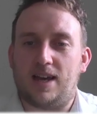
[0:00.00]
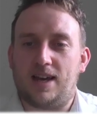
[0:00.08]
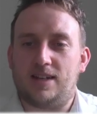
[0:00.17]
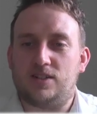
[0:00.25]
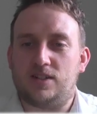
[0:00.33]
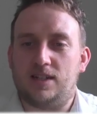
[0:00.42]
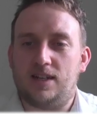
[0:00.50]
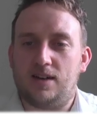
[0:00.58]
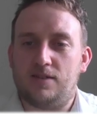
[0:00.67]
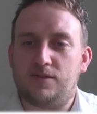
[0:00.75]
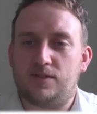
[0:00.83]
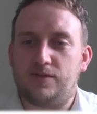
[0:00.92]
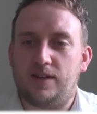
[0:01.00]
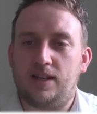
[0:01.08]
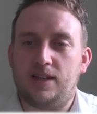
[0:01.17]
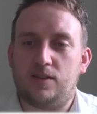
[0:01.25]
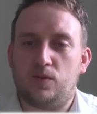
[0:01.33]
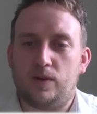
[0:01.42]
and she loves
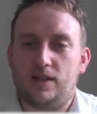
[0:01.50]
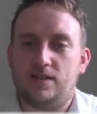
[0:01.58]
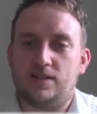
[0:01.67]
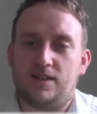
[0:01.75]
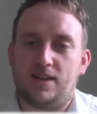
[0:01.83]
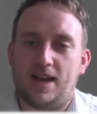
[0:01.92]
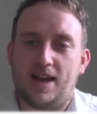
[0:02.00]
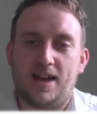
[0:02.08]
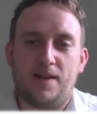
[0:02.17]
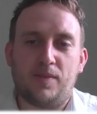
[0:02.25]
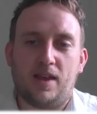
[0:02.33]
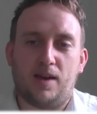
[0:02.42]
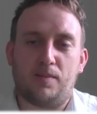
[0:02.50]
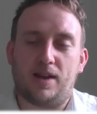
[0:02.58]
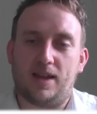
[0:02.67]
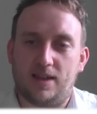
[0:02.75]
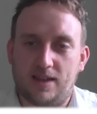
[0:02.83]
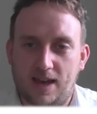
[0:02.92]
feeling the wind in her hair and
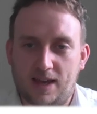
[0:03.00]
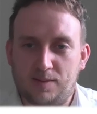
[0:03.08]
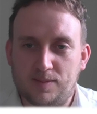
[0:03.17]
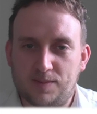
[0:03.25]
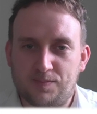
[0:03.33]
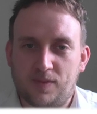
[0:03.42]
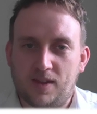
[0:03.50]
playing games.